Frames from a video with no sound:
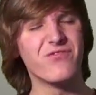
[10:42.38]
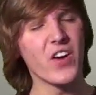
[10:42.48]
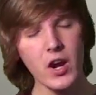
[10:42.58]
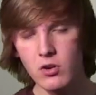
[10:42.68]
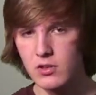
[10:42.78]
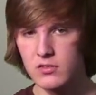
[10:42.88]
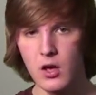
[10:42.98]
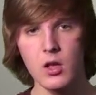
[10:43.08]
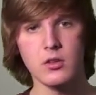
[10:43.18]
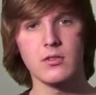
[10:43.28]
Very
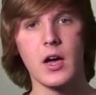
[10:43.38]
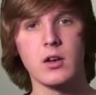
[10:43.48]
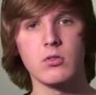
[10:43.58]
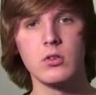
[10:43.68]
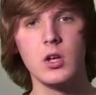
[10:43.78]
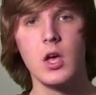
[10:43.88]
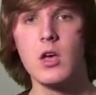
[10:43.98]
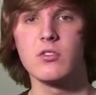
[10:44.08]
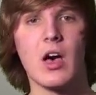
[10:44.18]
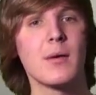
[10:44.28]
solid title.
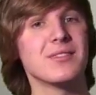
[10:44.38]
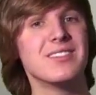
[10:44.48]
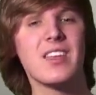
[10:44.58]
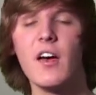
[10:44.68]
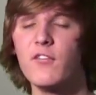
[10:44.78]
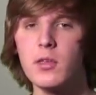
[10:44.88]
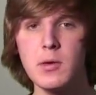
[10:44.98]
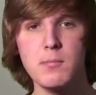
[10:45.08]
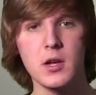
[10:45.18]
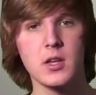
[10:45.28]
So I'll definitely
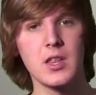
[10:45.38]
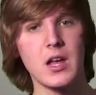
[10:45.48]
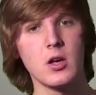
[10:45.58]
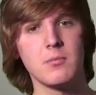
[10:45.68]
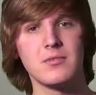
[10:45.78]
be picking that up